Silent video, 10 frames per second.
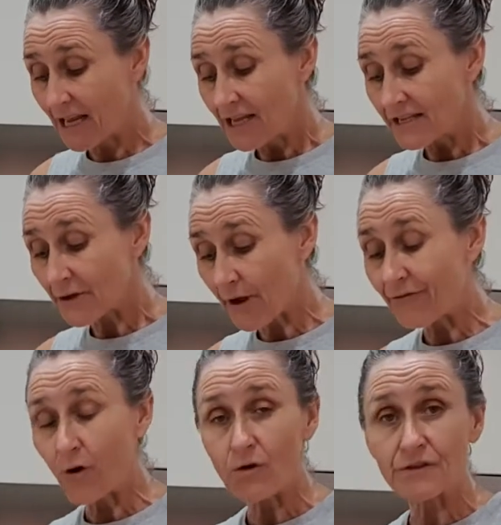So
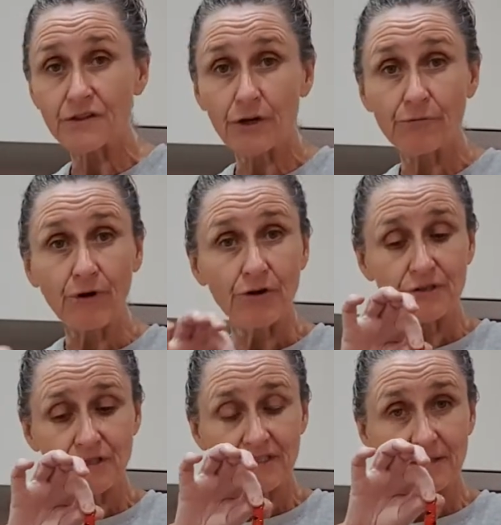I've also
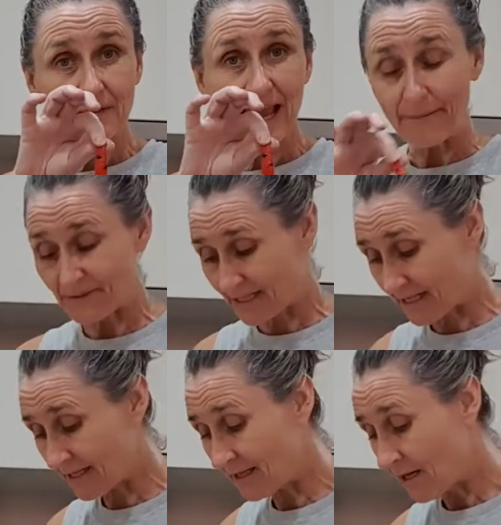roasted some capsicum,